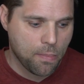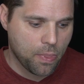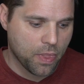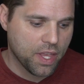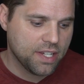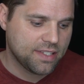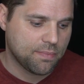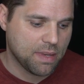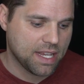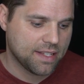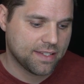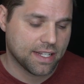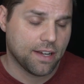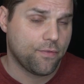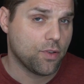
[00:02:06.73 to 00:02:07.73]
this
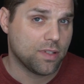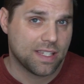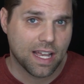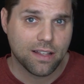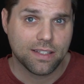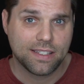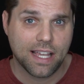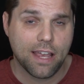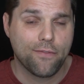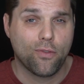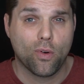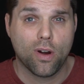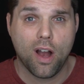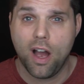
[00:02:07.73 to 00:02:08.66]
means that if you sell a site for